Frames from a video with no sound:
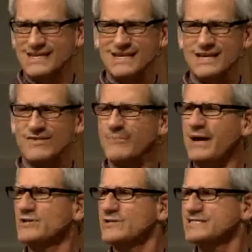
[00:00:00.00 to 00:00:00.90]
You know, they
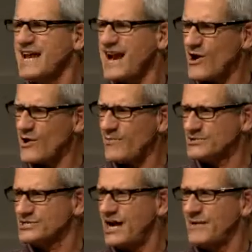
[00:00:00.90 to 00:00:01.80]
might do a terrible
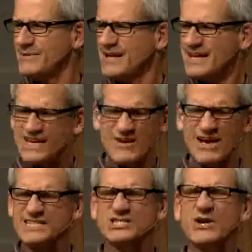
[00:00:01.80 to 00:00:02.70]
job. You know,
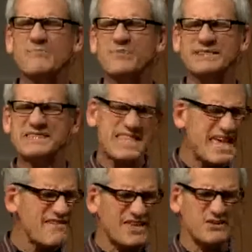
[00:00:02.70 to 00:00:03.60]
I just couldn't
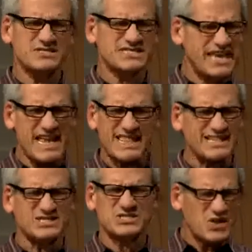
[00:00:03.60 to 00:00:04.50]
believe that you sang
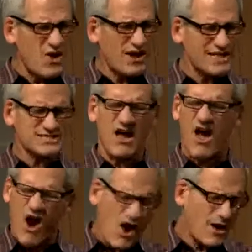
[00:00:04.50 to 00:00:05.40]
that song. That's a
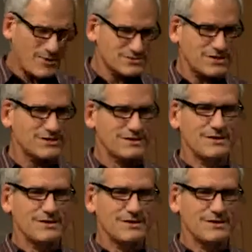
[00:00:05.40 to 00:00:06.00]
horrible song.